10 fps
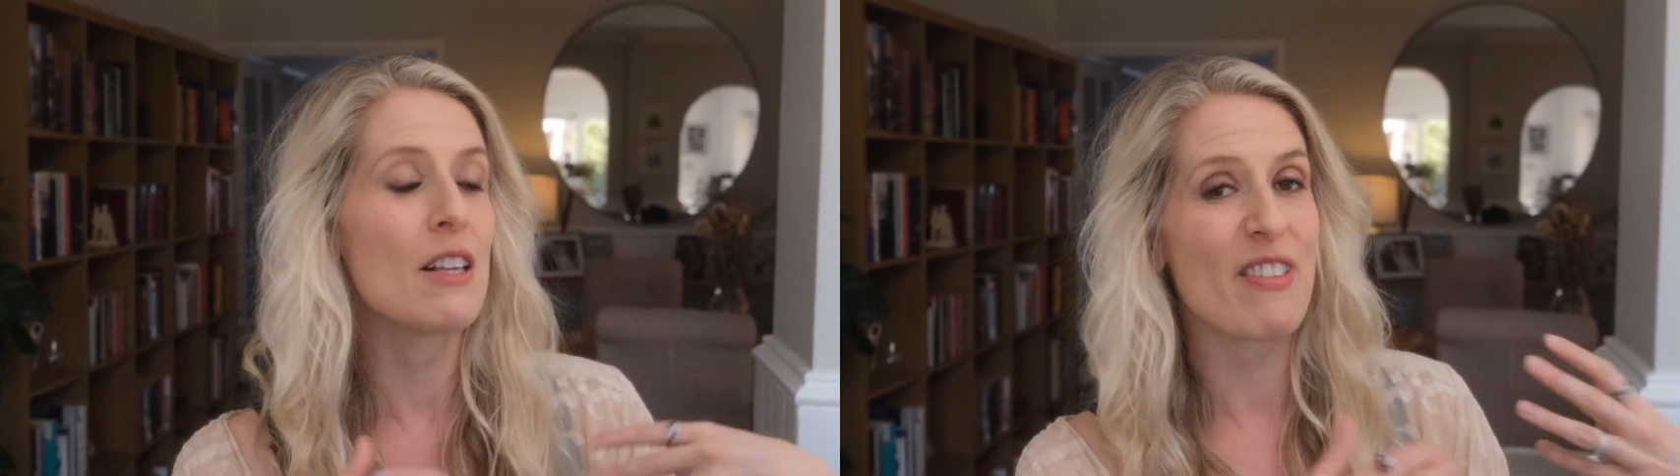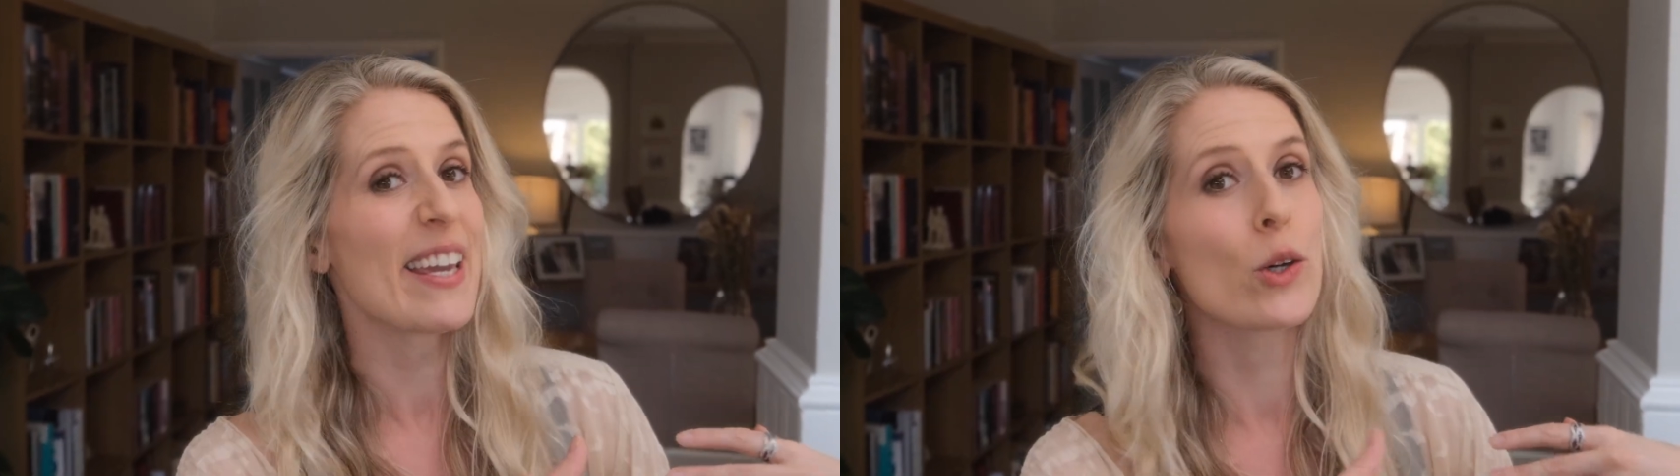
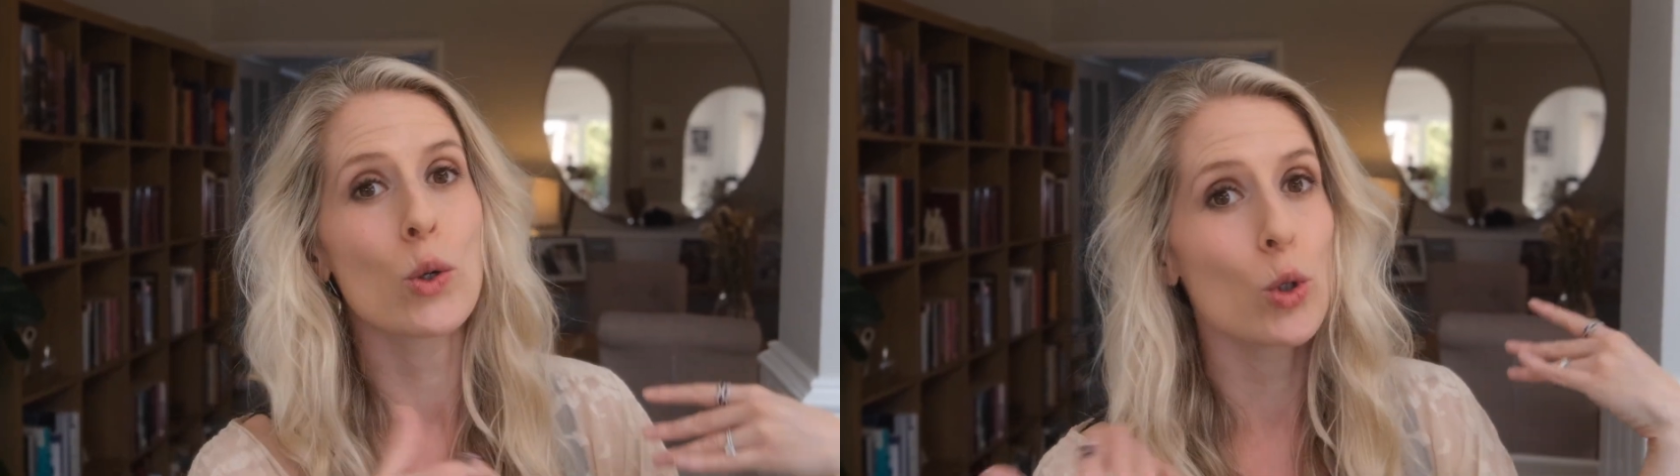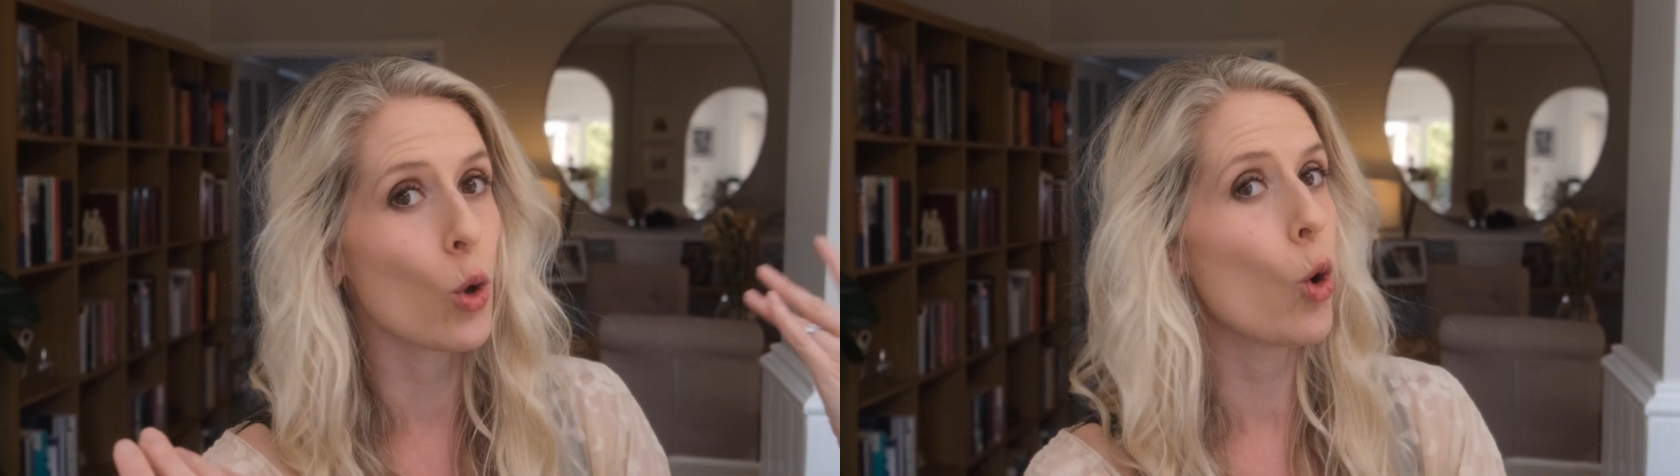They
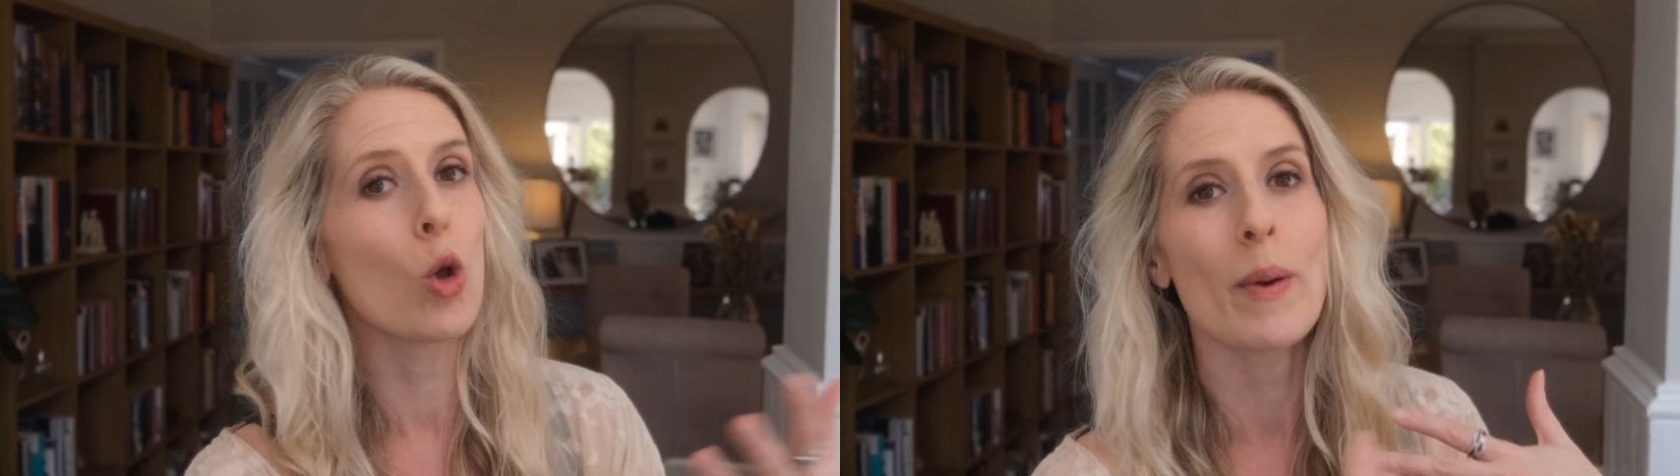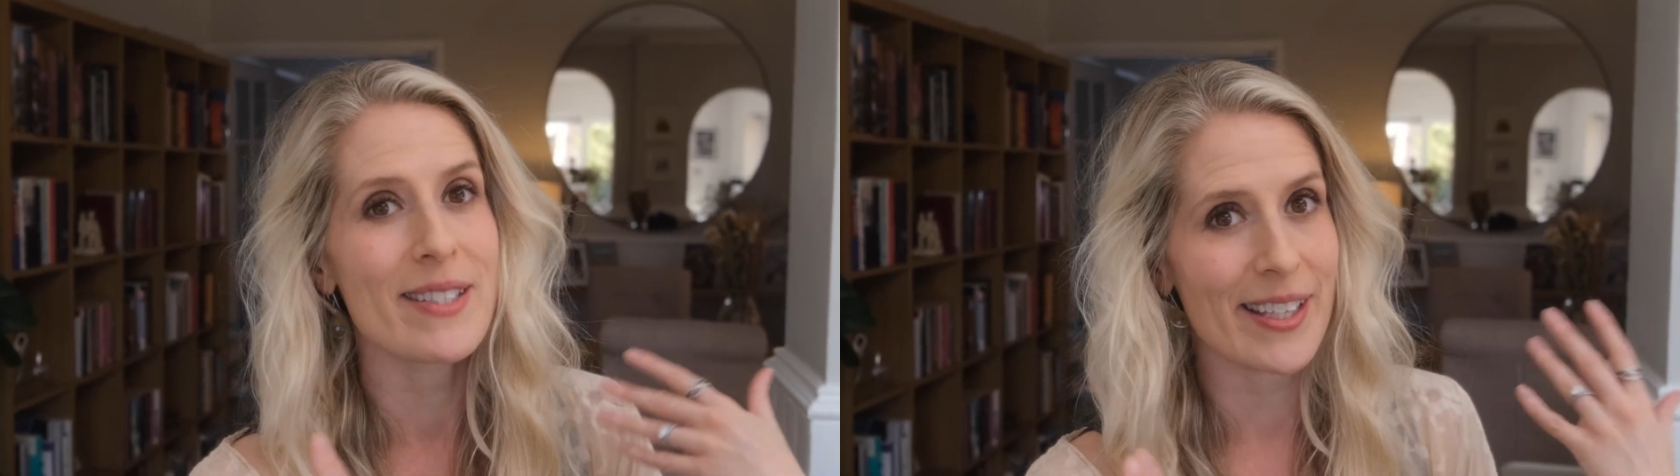call
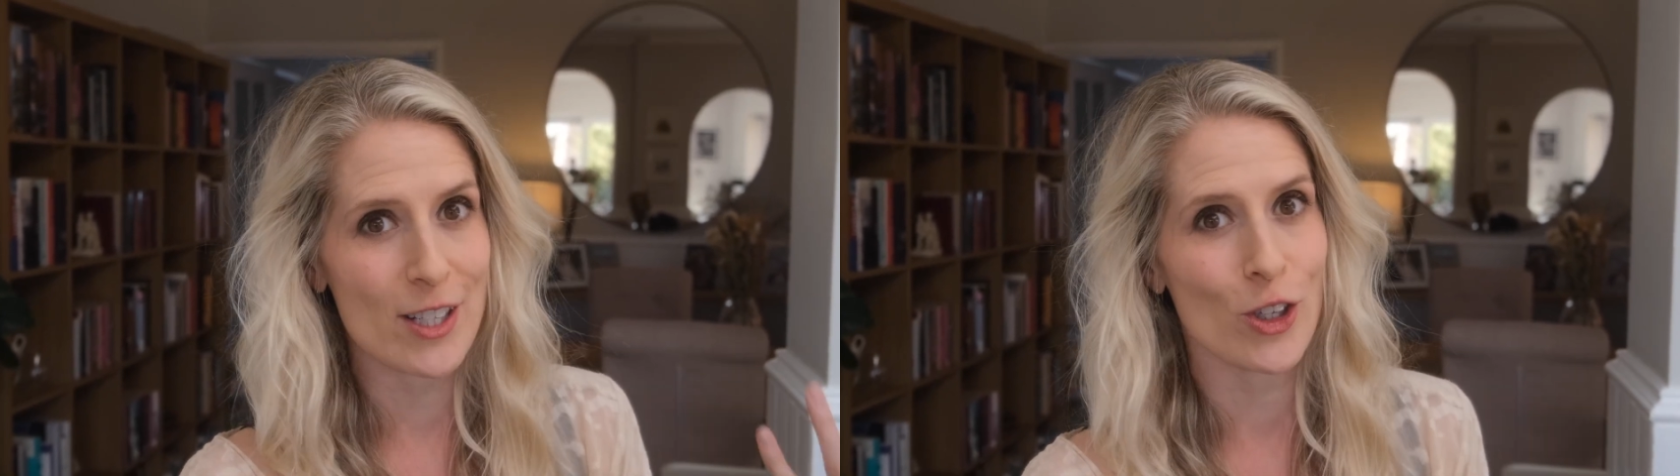all biscuits